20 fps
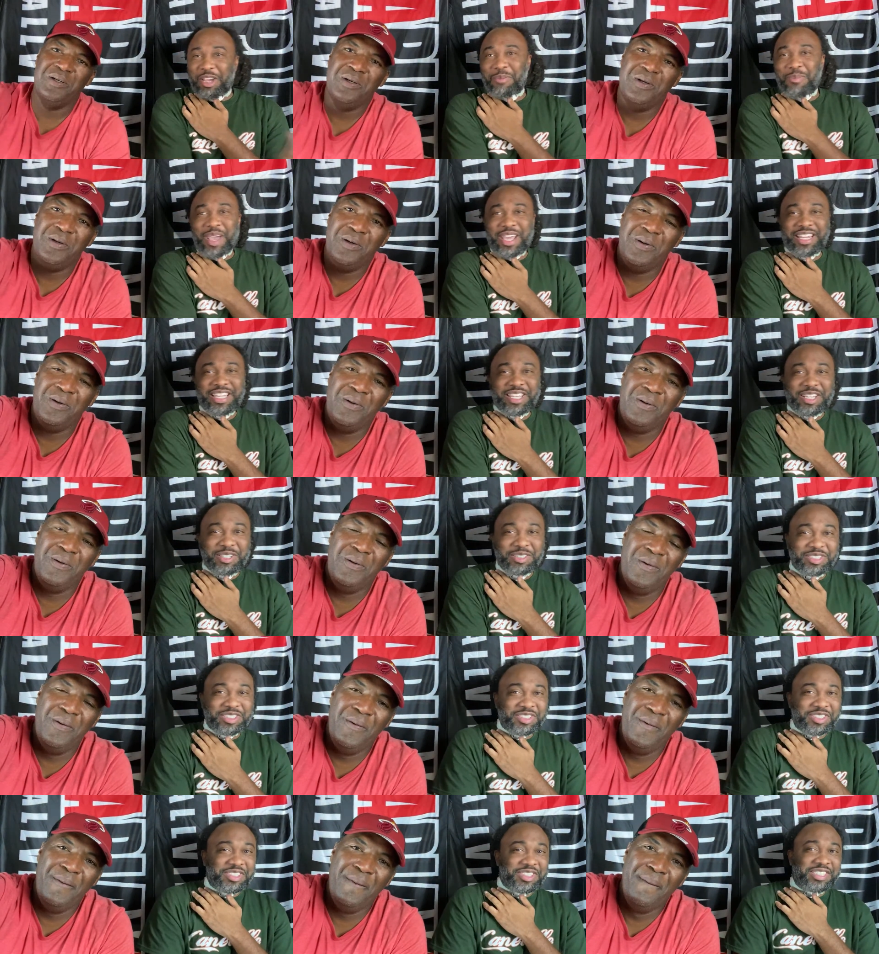Speaker 1: everybody else,
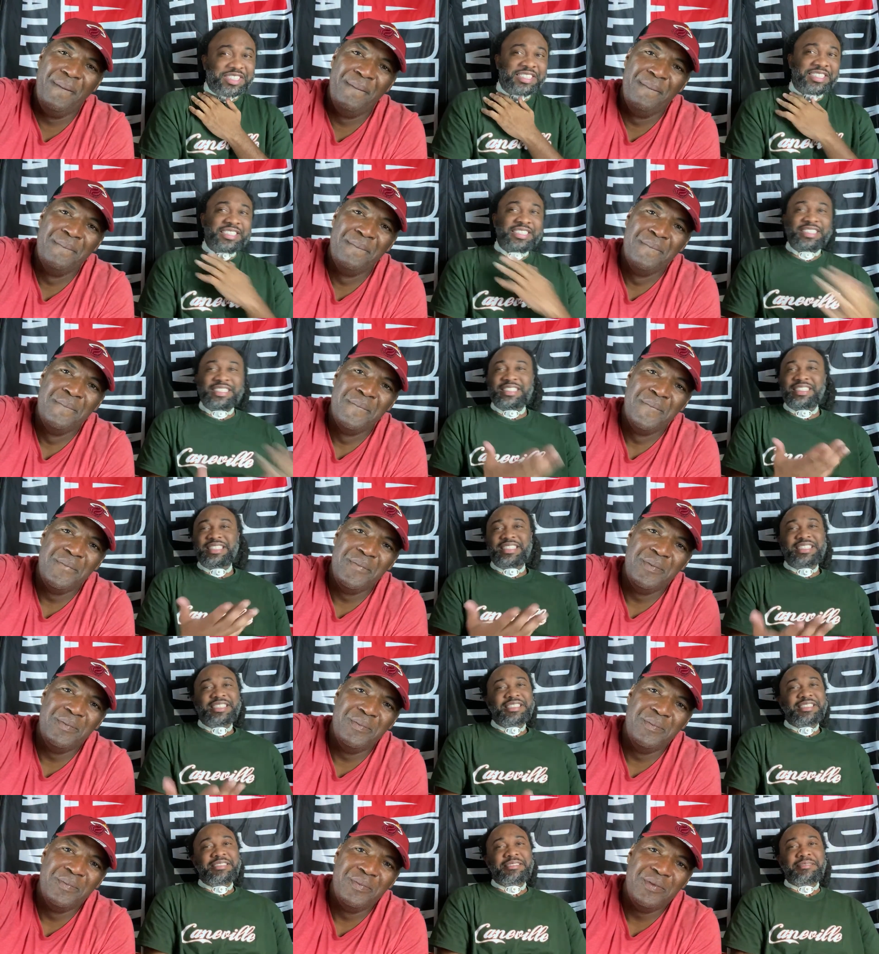or?
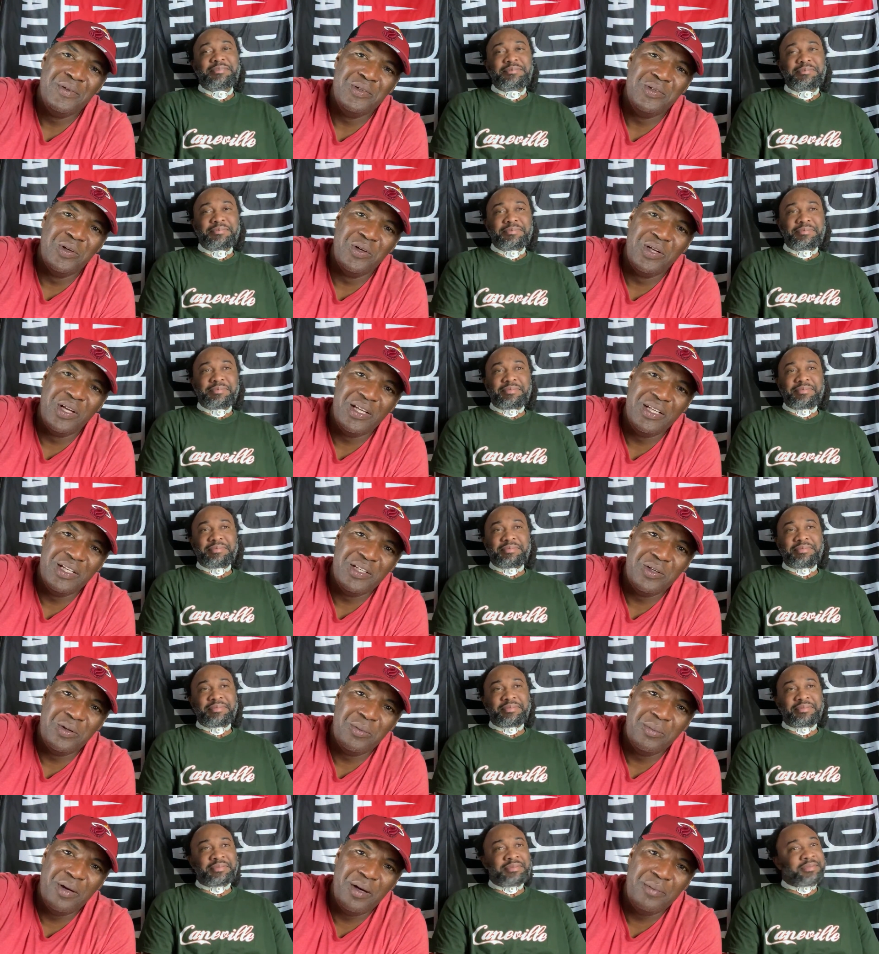
Speaker 2: You know, they ain't in
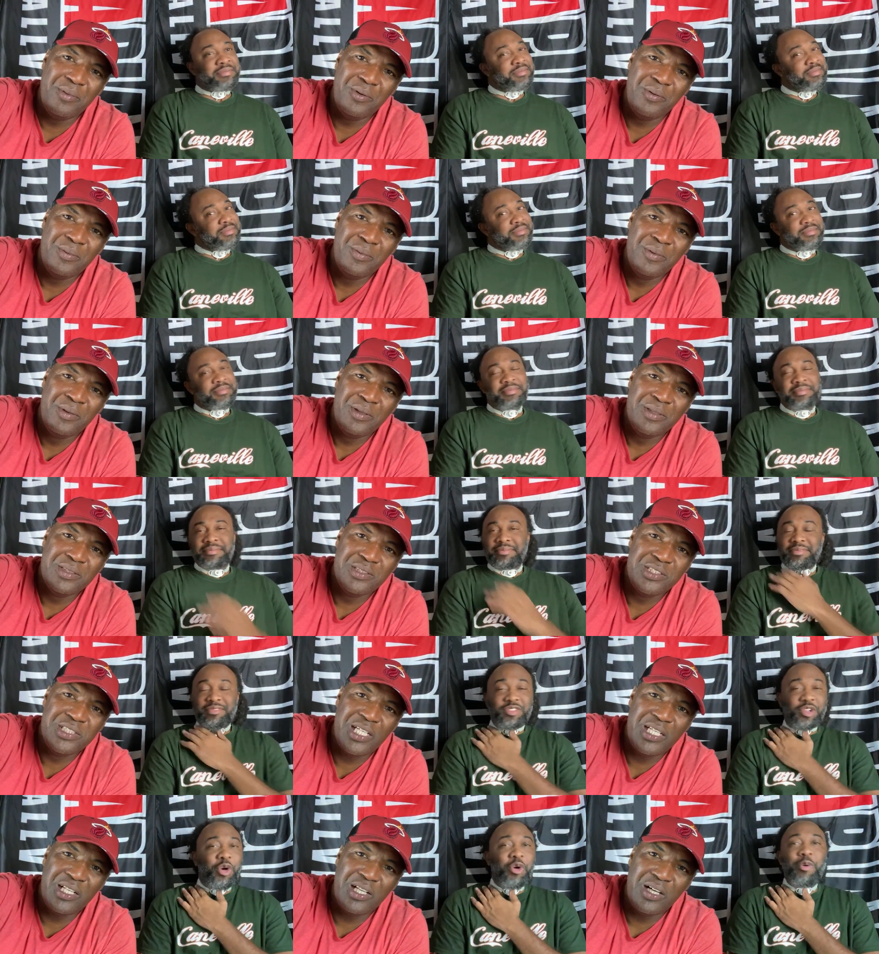no bubble.
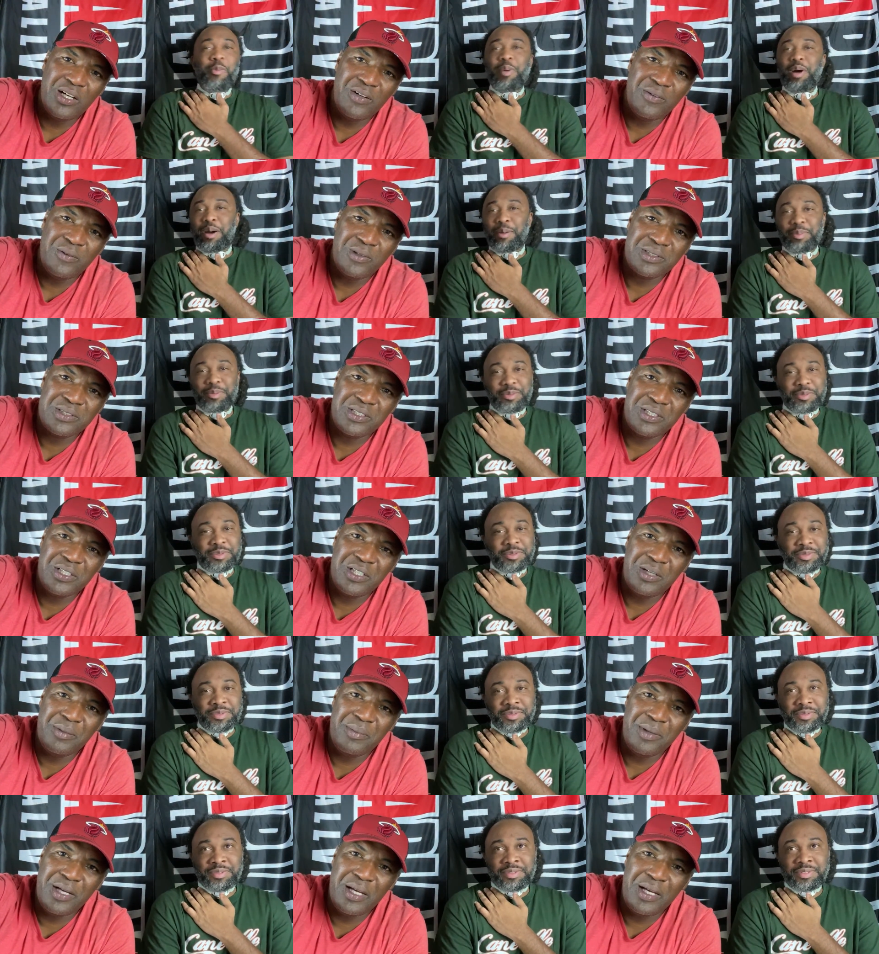J Lo, what's
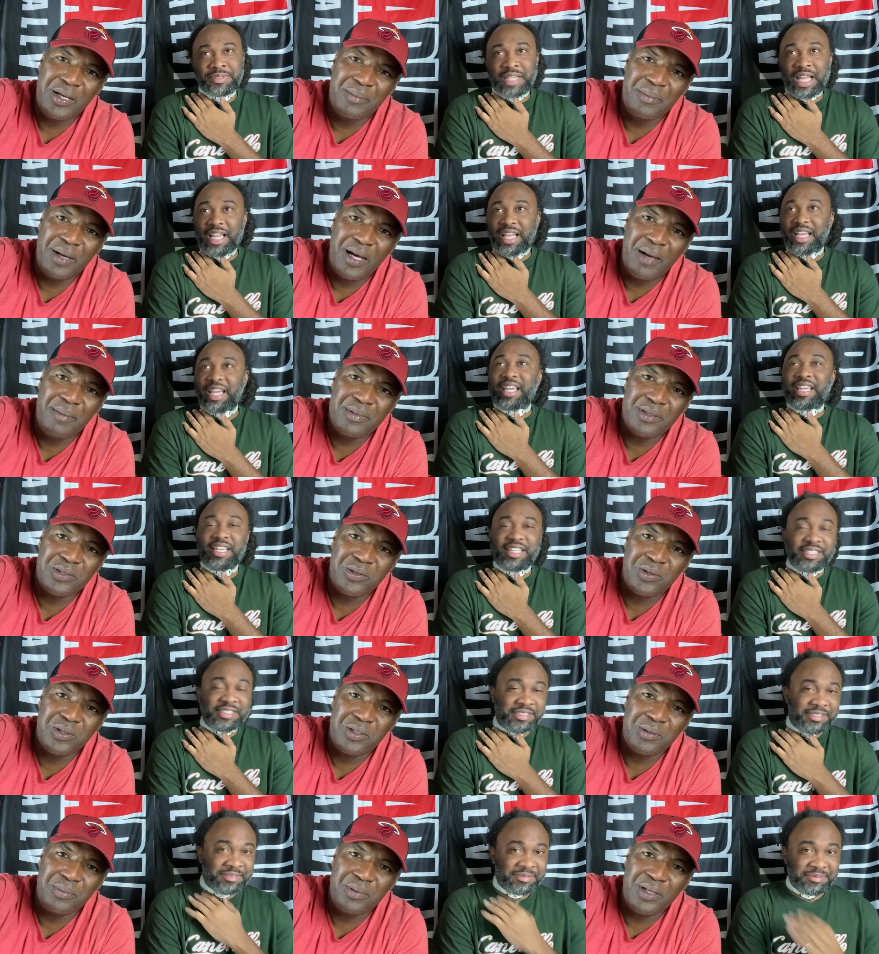good, man? Miami's hey.
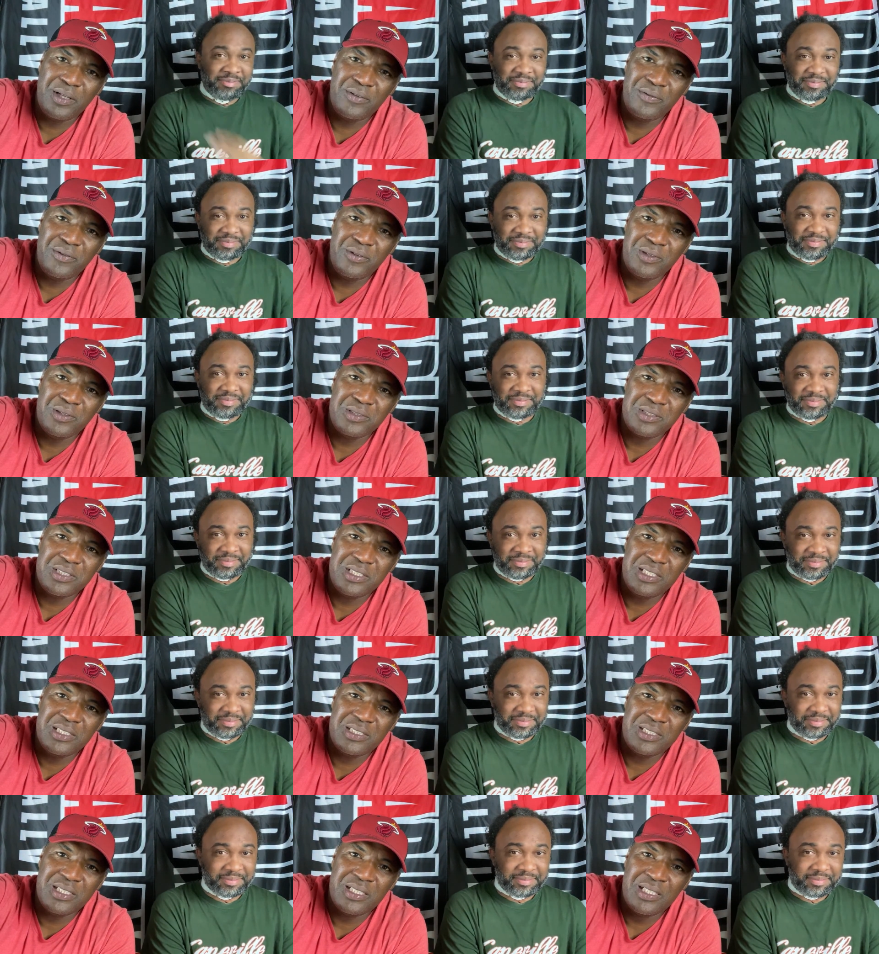going to play a full
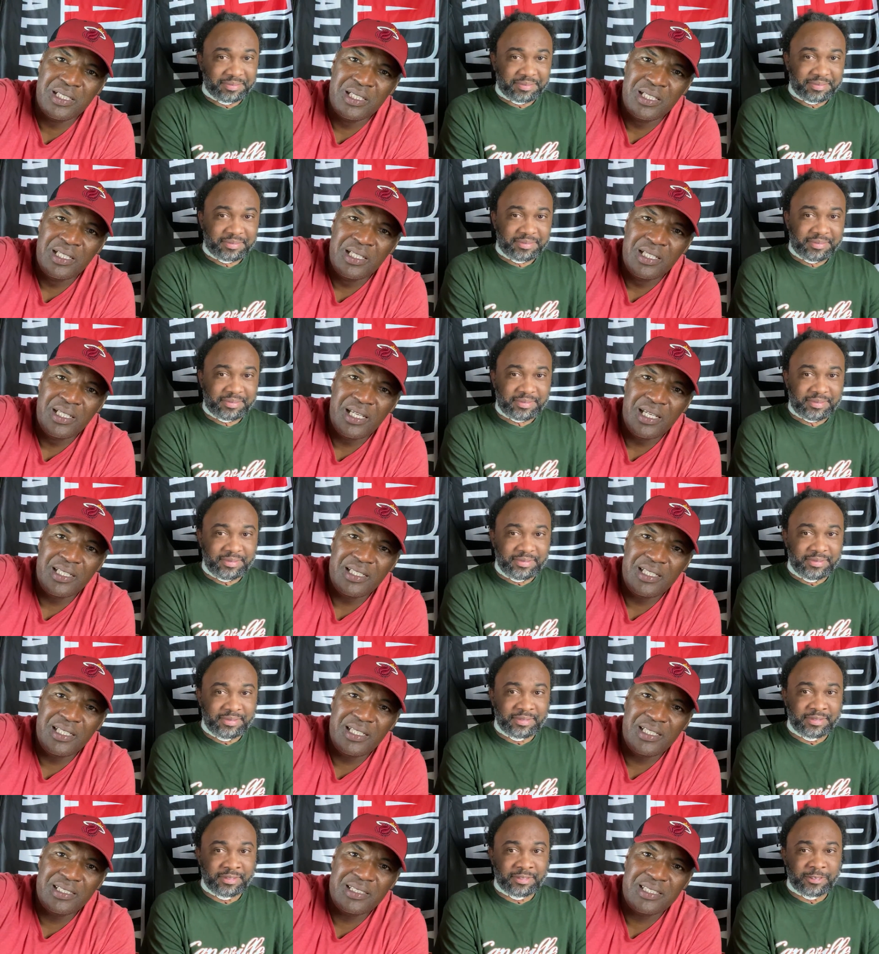season and
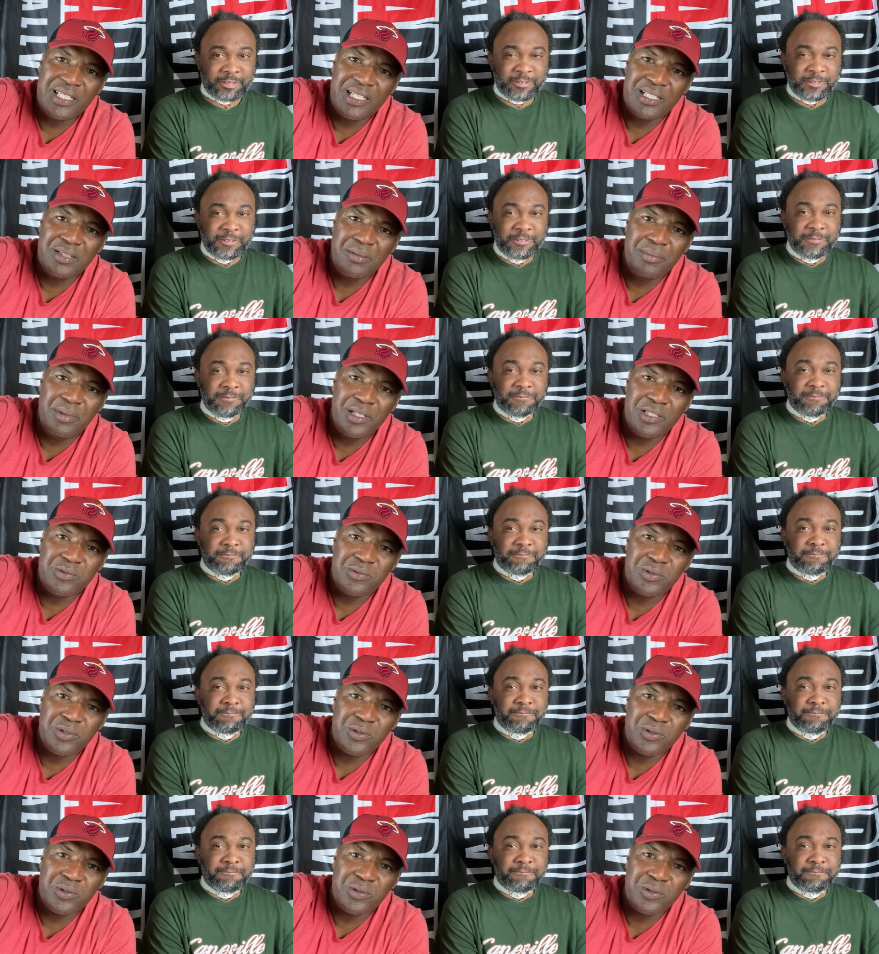then take the best